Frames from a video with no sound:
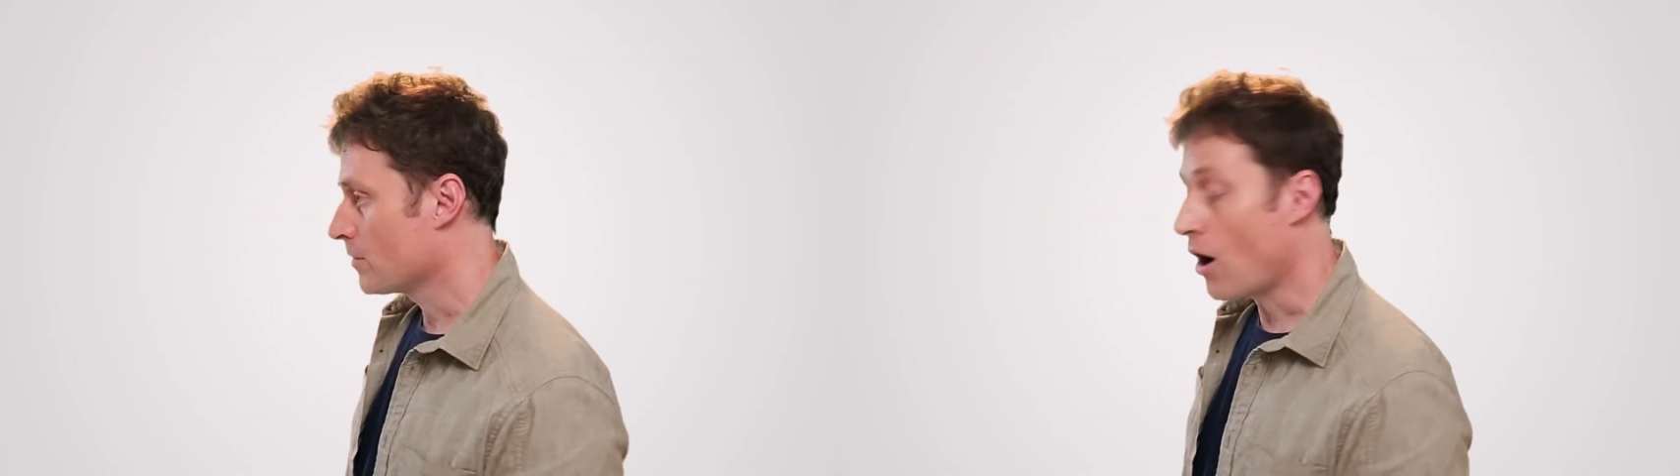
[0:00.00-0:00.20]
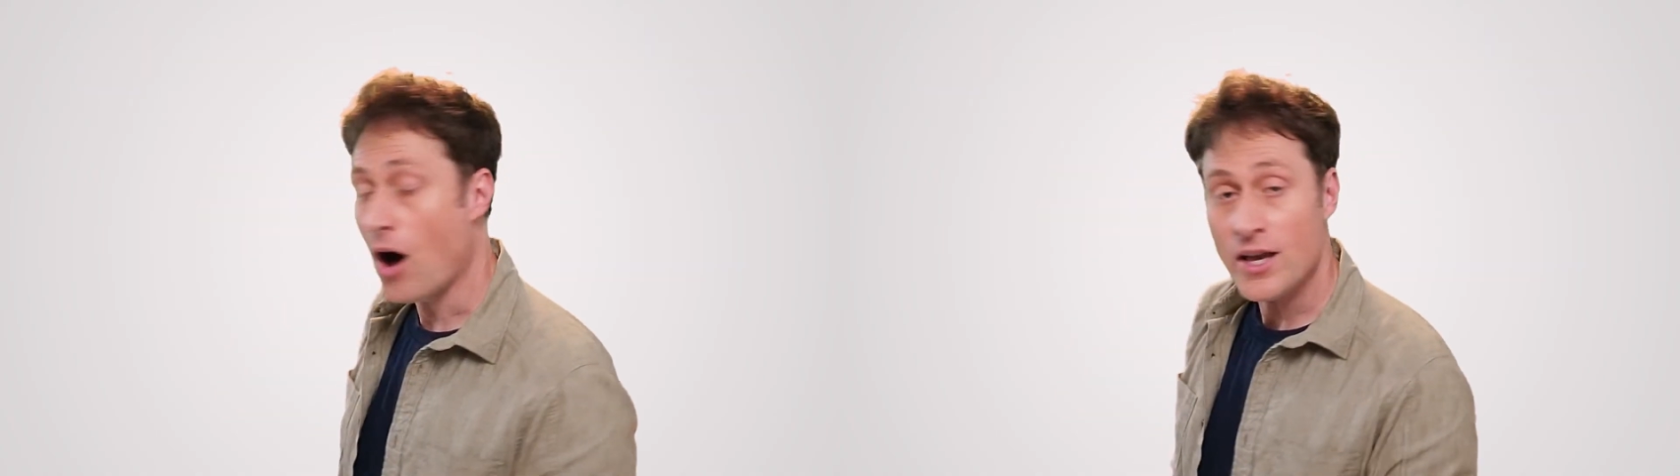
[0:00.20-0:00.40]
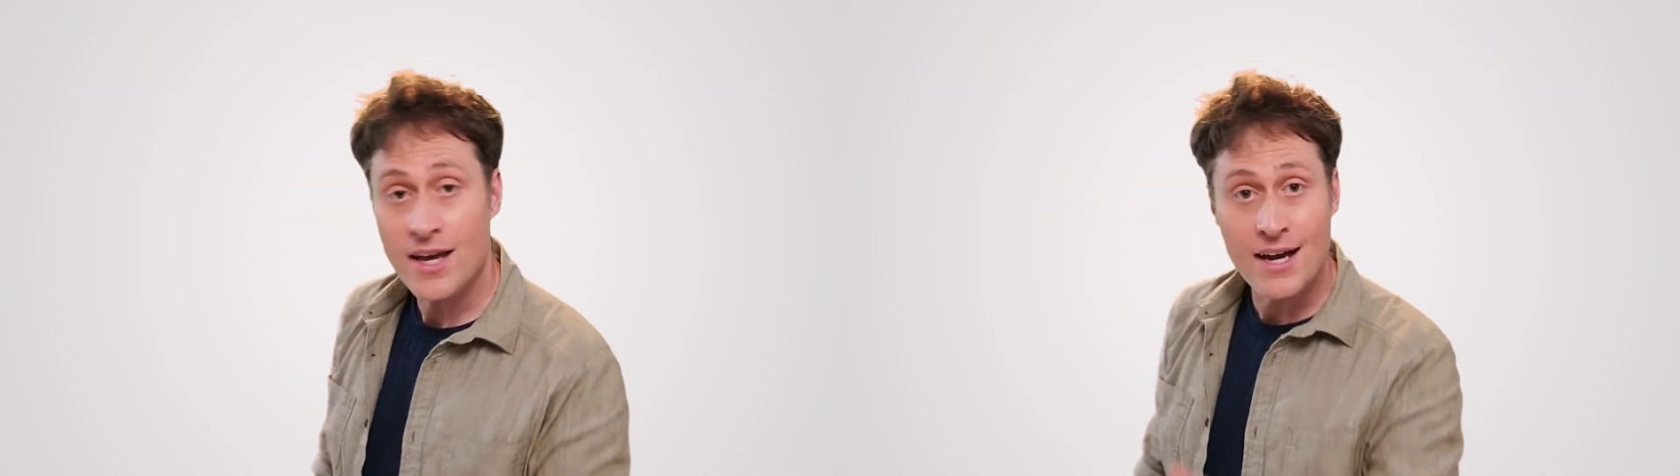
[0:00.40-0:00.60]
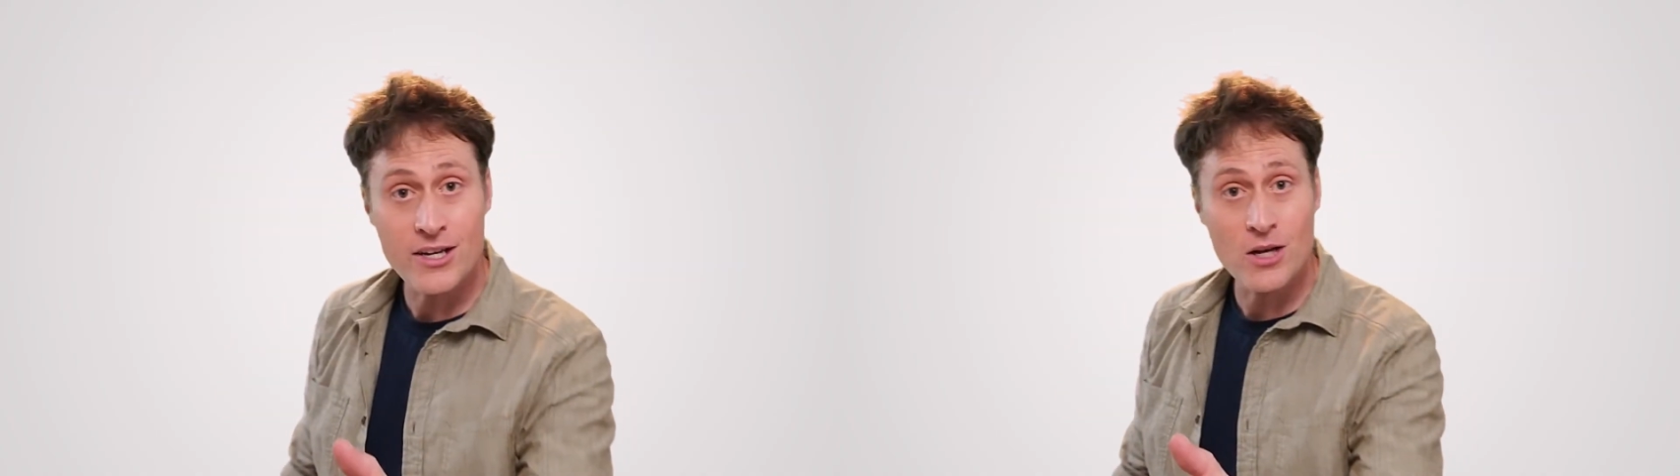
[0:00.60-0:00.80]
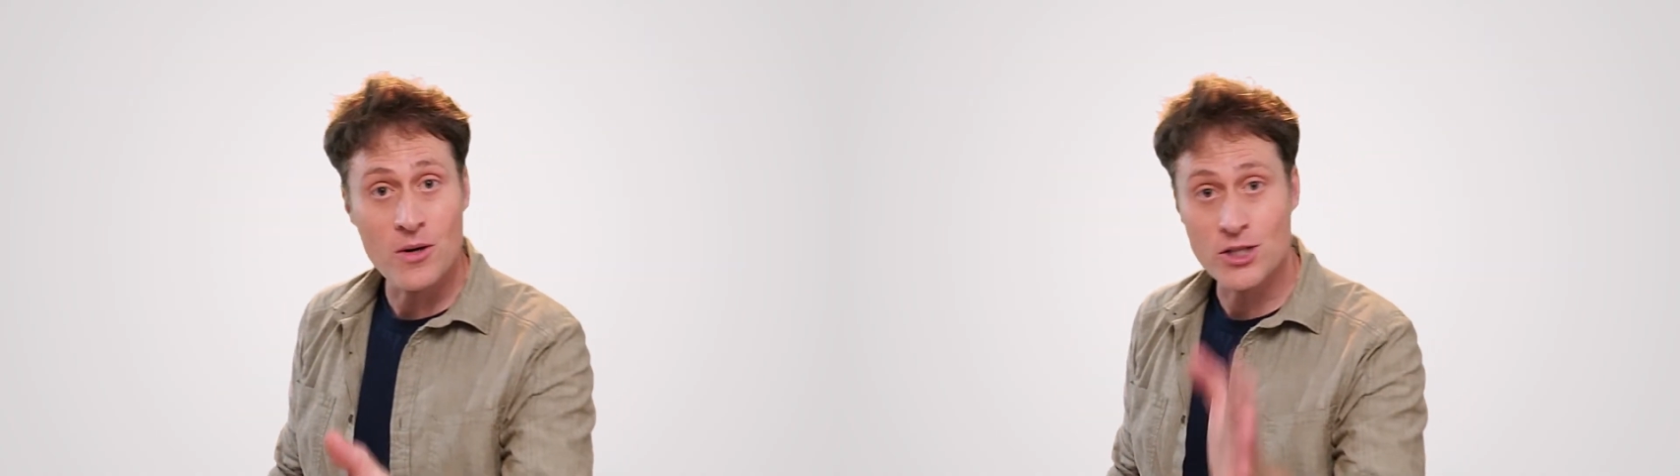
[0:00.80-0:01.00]
All you gotta
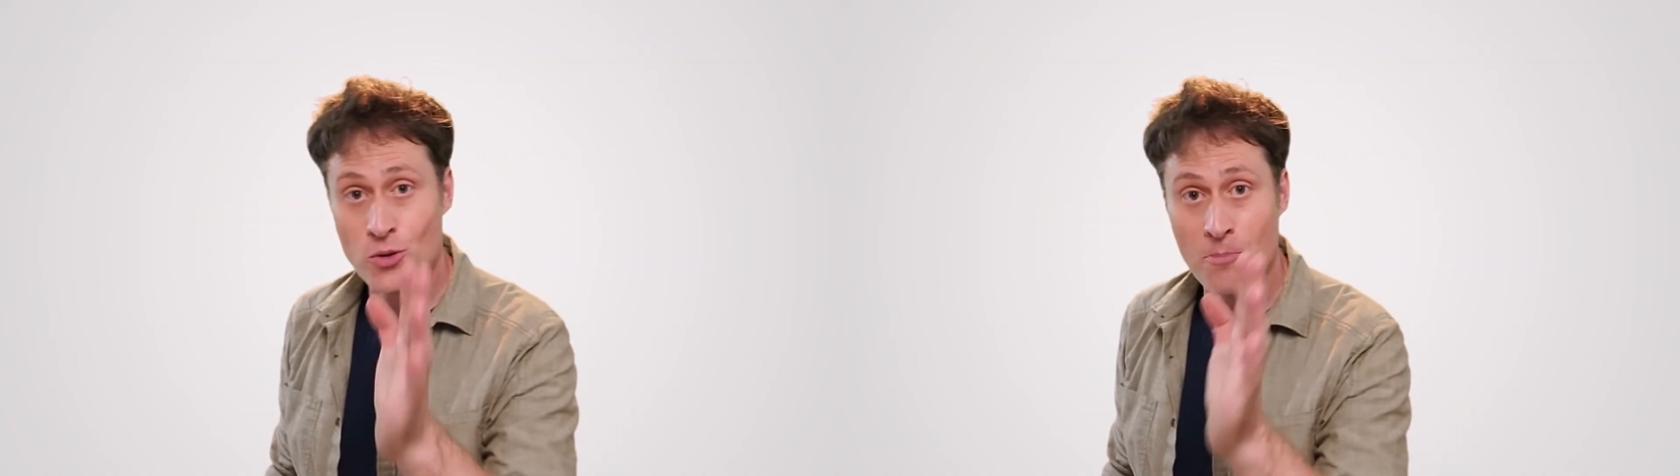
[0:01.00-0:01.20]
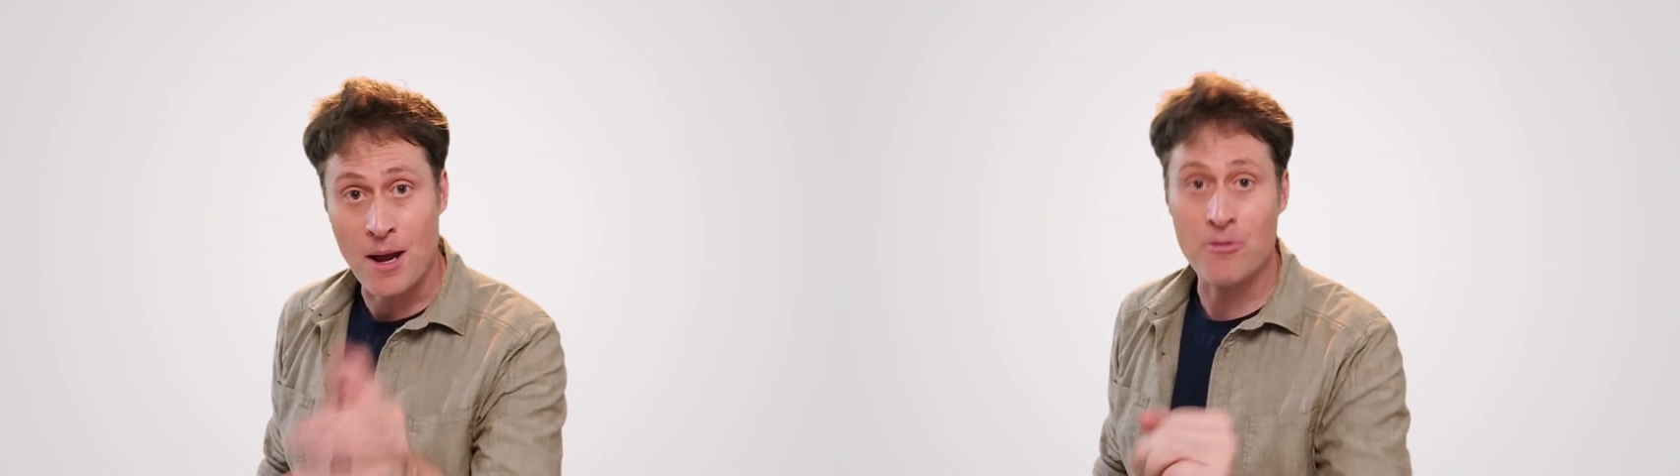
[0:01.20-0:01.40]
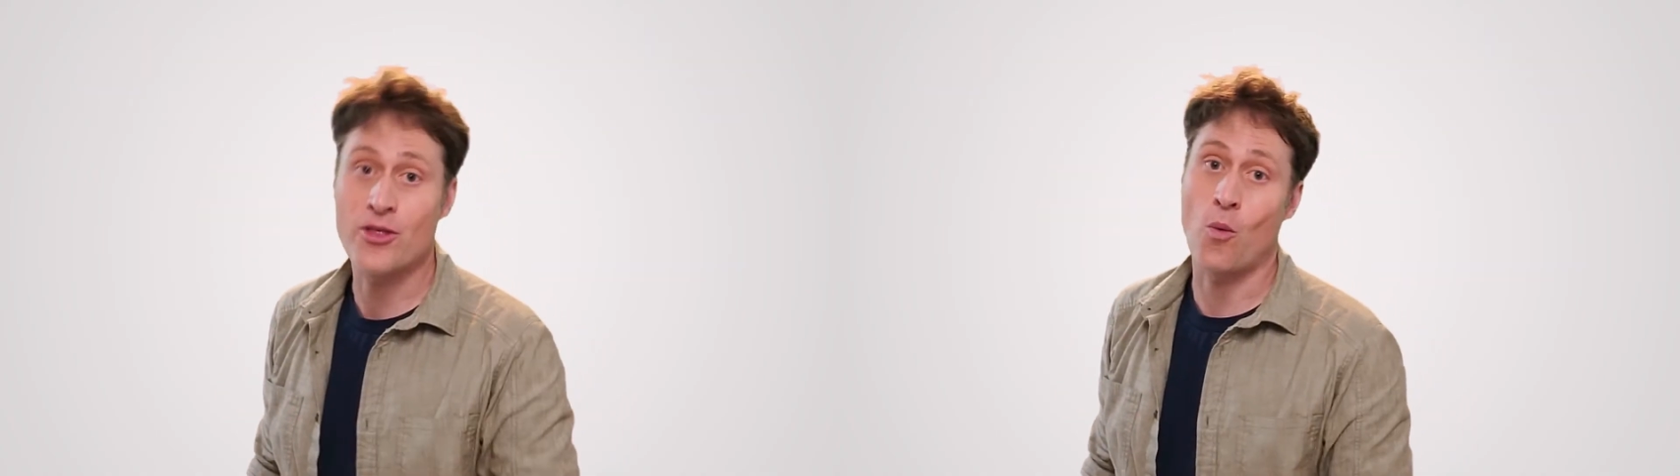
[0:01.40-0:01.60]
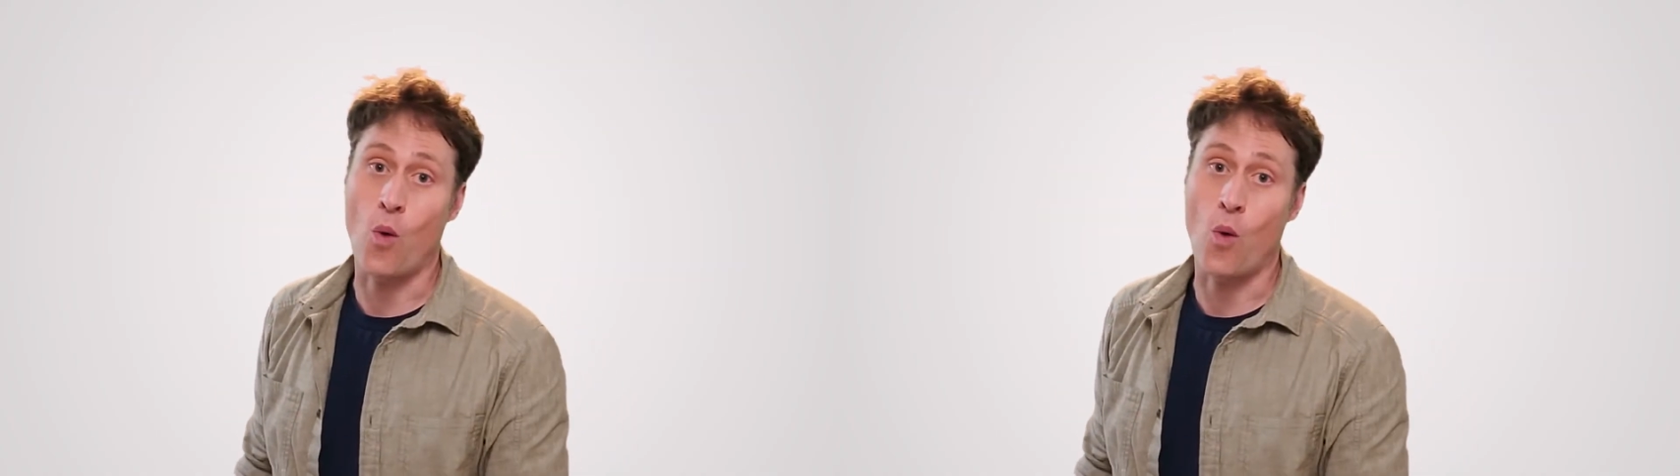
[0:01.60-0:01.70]
do is remember that